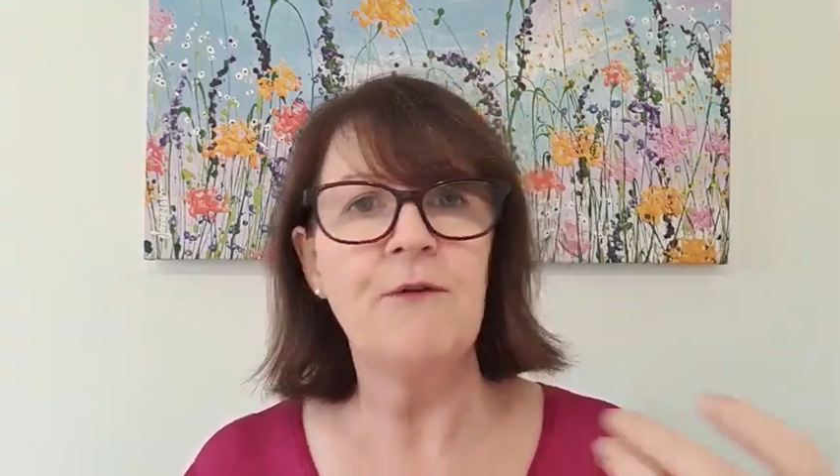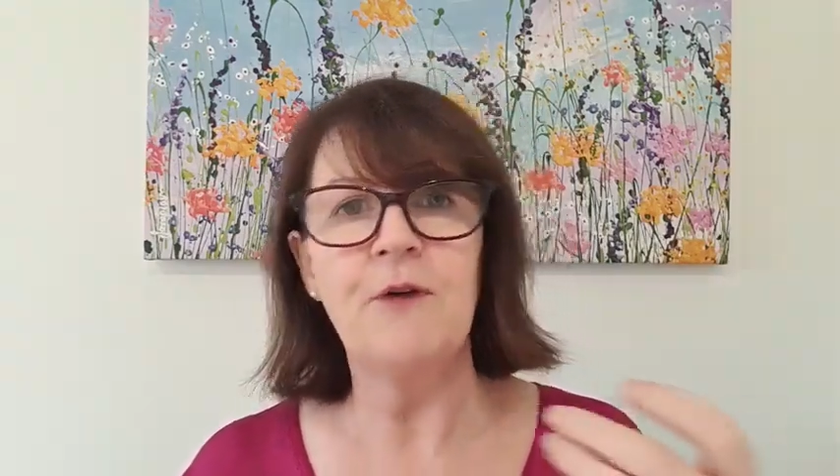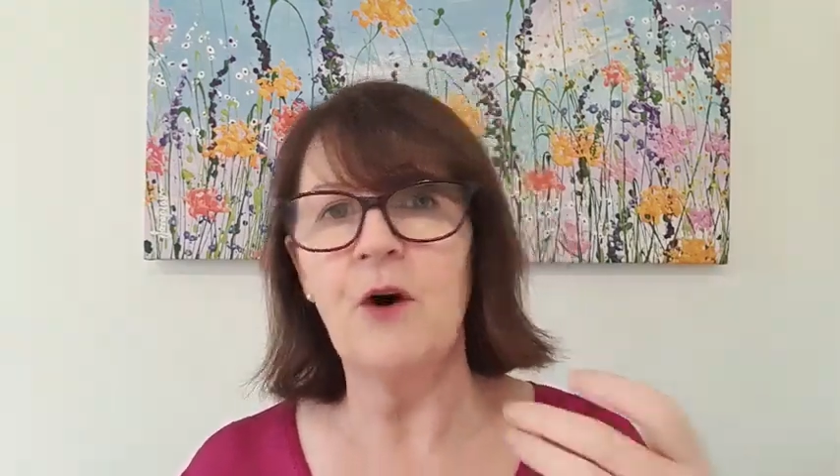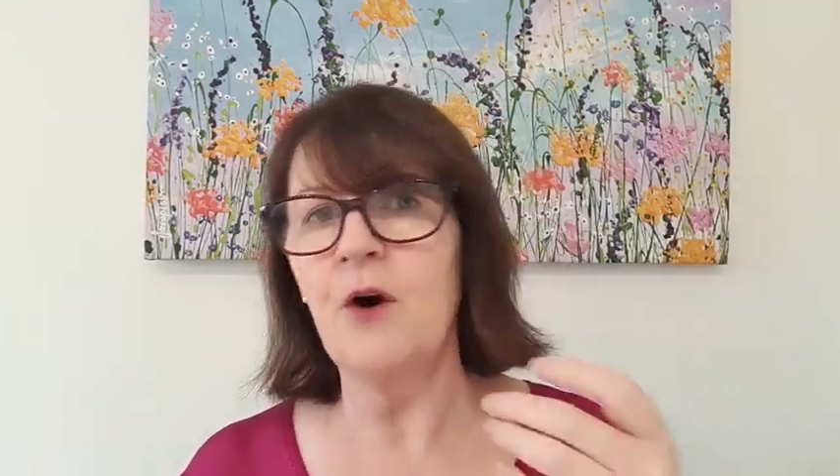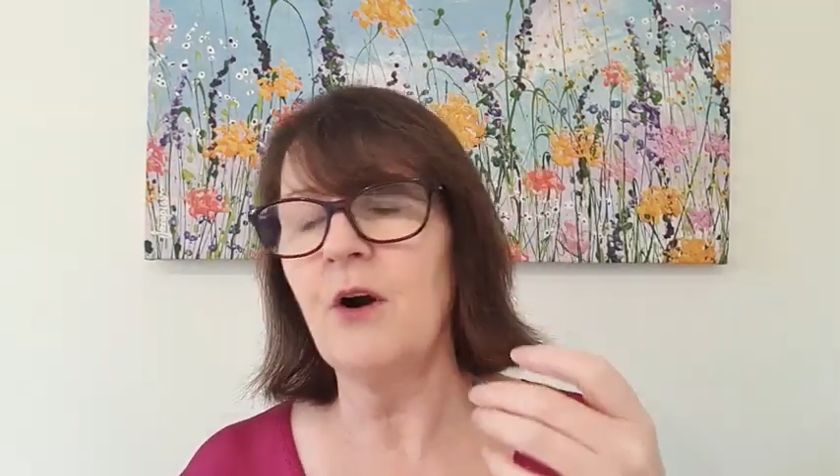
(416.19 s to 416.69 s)

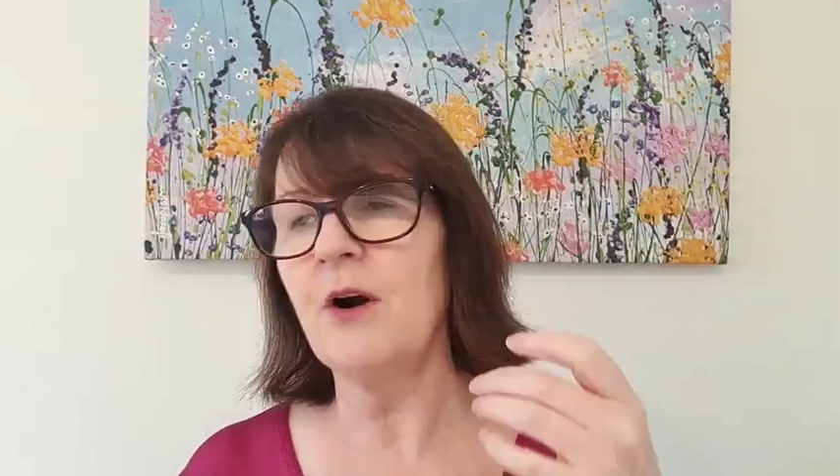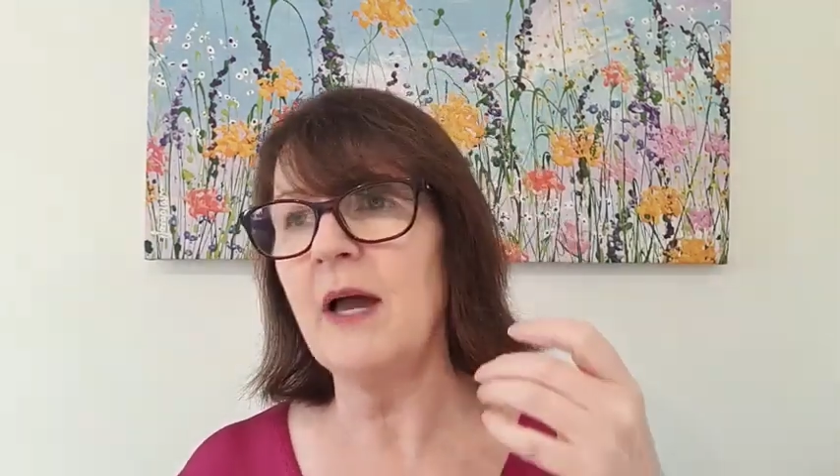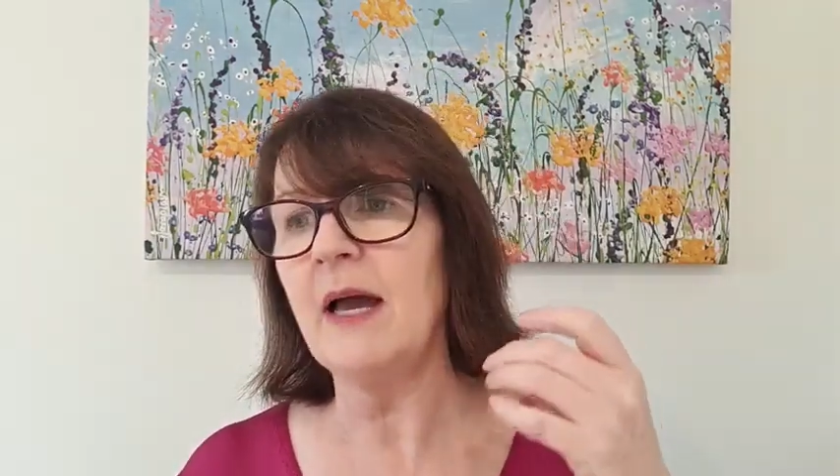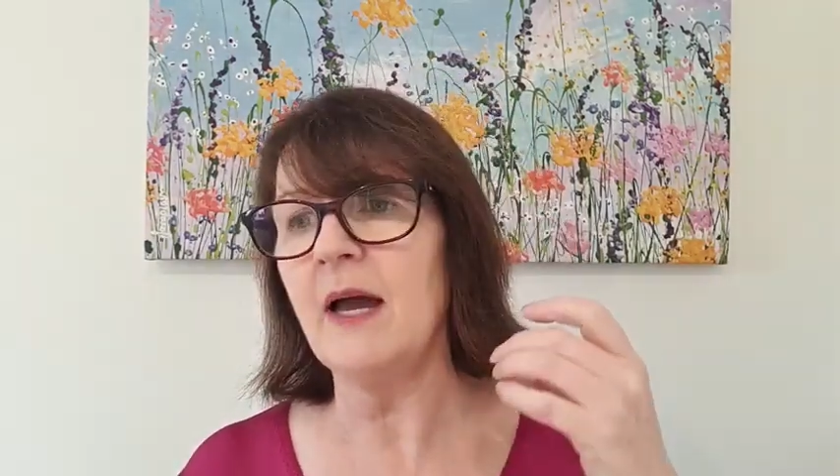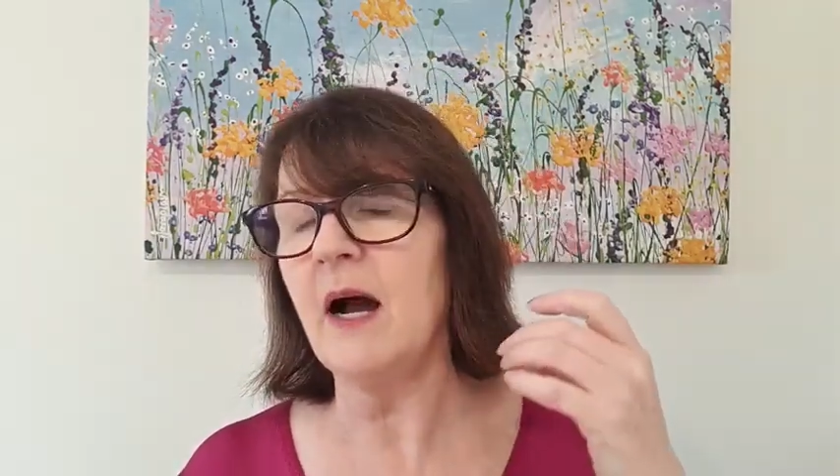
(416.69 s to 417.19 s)
for
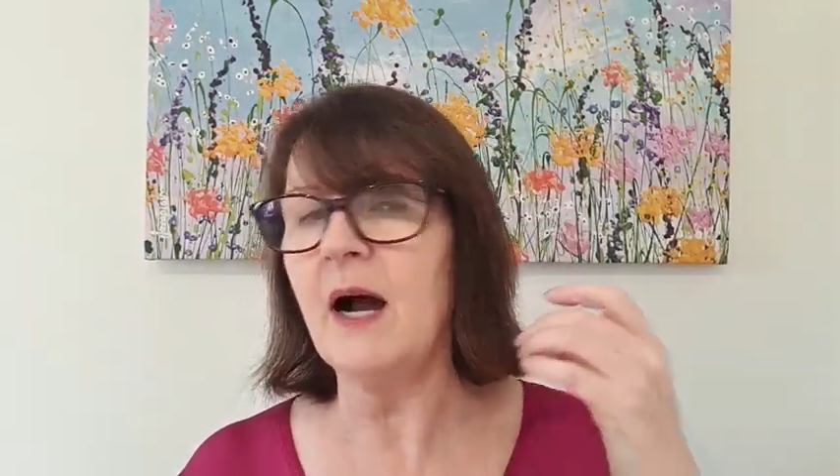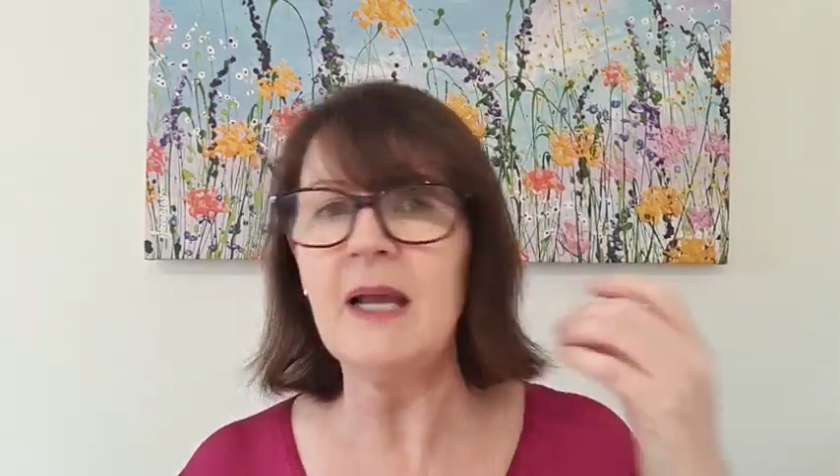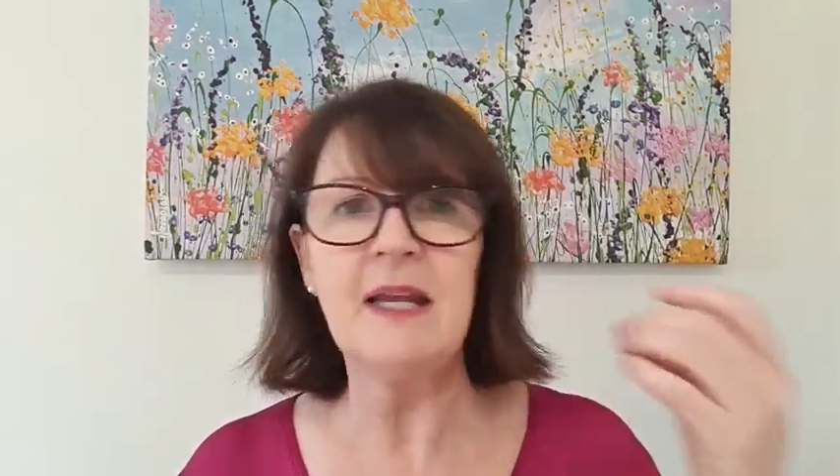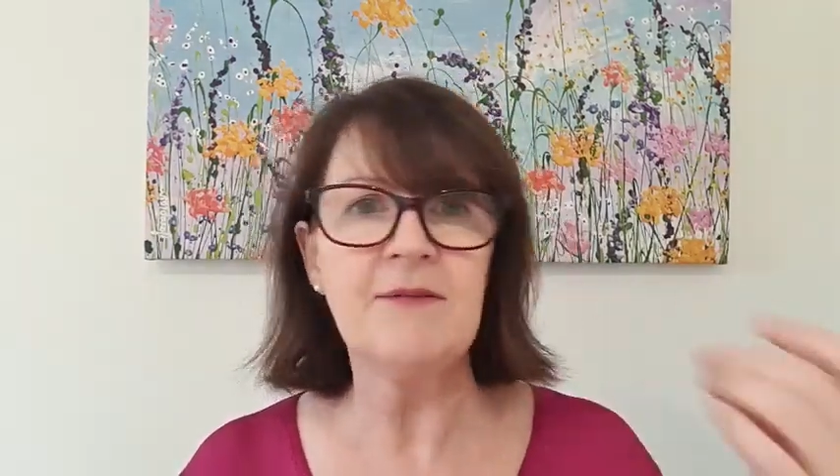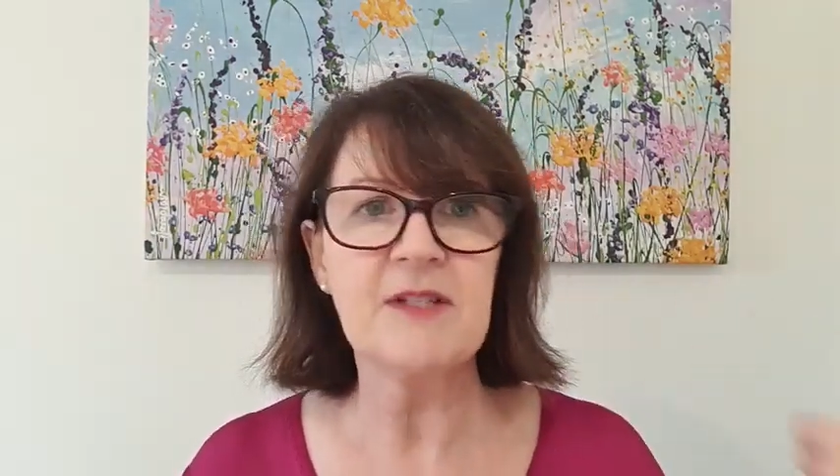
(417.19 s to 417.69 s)
high
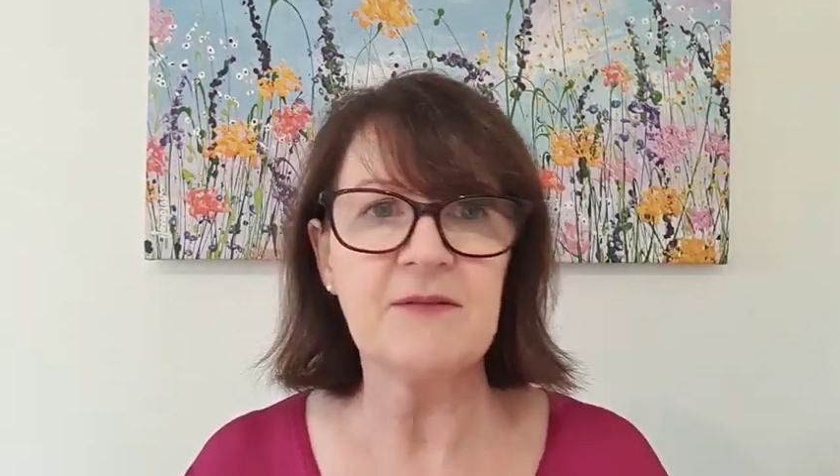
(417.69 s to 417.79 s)
levels